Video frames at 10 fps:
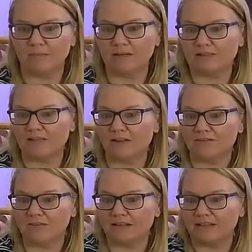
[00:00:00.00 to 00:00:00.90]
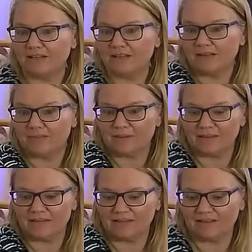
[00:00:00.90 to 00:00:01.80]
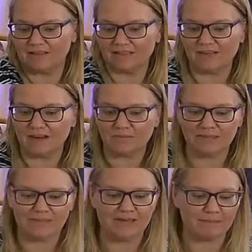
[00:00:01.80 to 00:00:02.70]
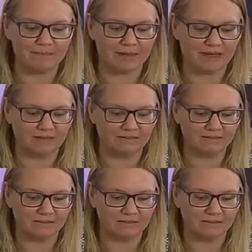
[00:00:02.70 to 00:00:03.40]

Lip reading: but it's not really that bad.